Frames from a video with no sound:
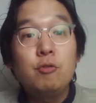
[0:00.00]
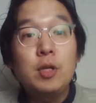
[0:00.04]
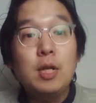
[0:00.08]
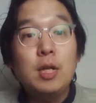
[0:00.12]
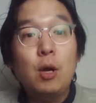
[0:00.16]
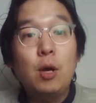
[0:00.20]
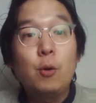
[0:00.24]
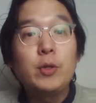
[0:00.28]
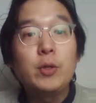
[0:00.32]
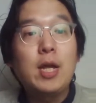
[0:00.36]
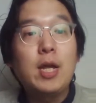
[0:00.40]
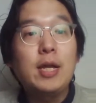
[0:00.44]
Oh,
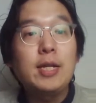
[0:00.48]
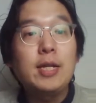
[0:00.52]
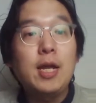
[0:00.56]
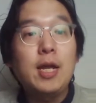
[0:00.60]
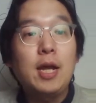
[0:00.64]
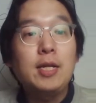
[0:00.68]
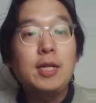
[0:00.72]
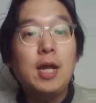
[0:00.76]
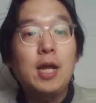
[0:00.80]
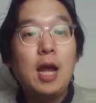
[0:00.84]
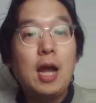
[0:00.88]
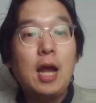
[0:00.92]

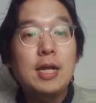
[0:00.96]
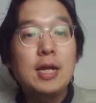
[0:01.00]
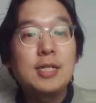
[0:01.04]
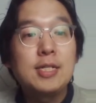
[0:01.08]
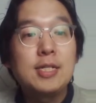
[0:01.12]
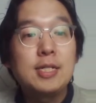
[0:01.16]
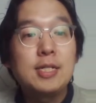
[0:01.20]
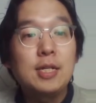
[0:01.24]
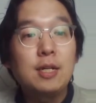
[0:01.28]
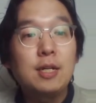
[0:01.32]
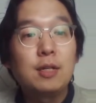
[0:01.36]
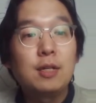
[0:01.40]
yeah. I
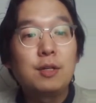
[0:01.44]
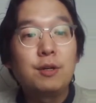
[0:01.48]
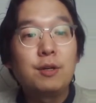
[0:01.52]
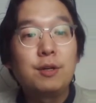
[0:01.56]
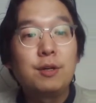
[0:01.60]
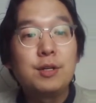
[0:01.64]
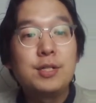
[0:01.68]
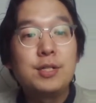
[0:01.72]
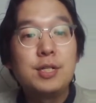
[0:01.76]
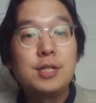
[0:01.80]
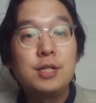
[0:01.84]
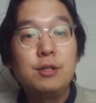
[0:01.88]
see a
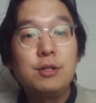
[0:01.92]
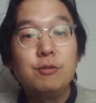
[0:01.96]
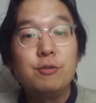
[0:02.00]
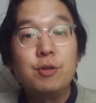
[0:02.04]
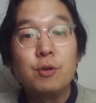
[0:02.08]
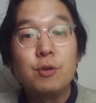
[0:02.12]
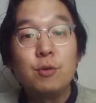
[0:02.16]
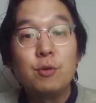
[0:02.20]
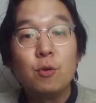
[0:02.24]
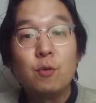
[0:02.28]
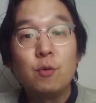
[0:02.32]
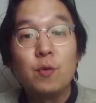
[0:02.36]
currency unit
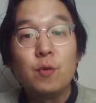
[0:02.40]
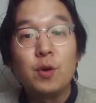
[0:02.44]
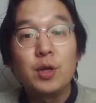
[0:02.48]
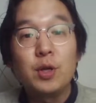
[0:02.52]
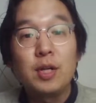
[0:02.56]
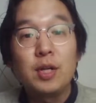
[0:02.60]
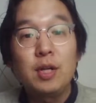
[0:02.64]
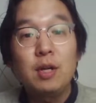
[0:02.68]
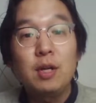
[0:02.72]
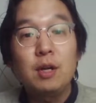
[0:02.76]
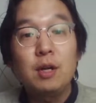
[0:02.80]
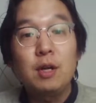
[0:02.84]
over
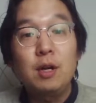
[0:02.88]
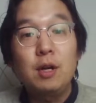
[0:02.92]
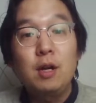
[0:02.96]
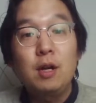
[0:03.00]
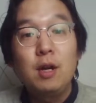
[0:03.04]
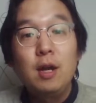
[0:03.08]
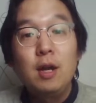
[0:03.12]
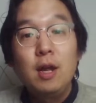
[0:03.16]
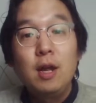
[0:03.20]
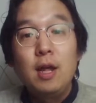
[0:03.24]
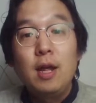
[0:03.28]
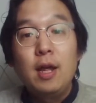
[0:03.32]
here.
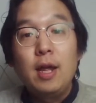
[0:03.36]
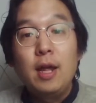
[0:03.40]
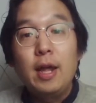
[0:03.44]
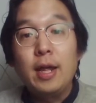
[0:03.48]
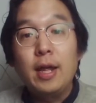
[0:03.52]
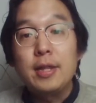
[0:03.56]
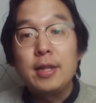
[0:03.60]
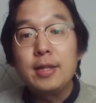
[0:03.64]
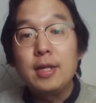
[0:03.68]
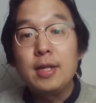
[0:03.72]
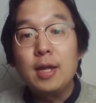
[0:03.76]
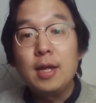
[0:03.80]

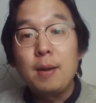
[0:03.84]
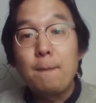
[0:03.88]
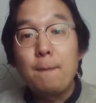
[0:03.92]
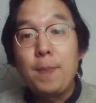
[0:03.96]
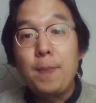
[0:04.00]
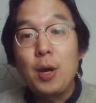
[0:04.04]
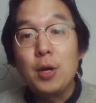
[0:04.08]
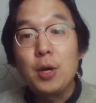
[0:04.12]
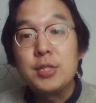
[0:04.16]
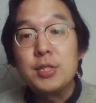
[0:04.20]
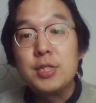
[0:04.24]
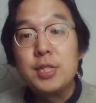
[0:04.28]
And then
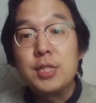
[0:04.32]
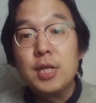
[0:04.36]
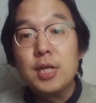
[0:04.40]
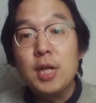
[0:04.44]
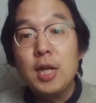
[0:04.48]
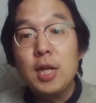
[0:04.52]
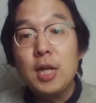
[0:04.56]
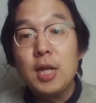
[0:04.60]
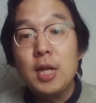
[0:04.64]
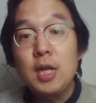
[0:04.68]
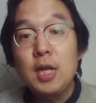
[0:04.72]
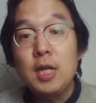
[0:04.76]
punch
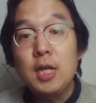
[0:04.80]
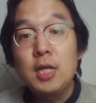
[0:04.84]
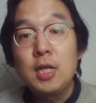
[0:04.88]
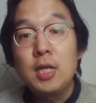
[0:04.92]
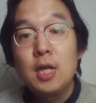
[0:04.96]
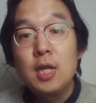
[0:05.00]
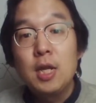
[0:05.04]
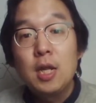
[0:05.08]
in.